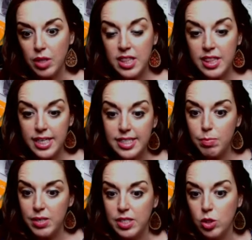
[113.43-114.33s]
this
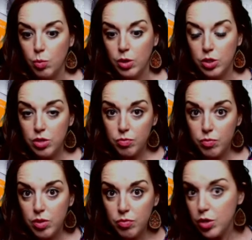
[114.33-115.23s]
business works if
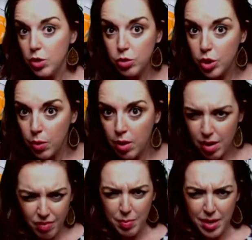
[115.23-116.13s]
you do, and
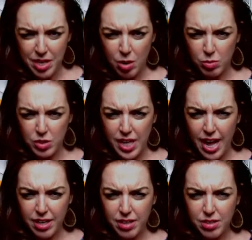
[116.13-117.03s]
everybody knows
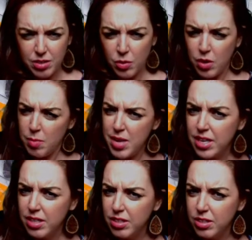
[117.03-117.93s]
that. You know what I mean?
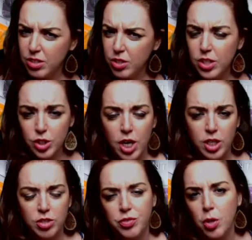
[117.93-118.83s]
You're in charge
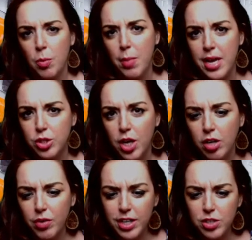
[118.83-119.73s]
of your own paycheck.
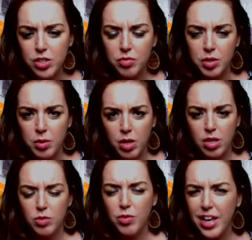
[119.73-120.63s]
Write yourself
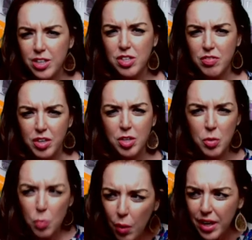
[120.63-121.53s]
a good
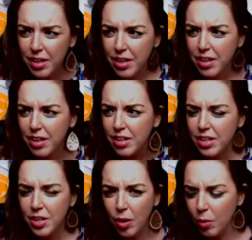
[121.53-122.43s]
one. You
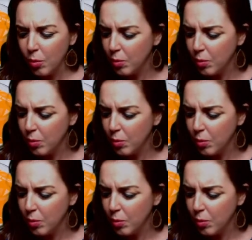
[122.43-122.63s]
know,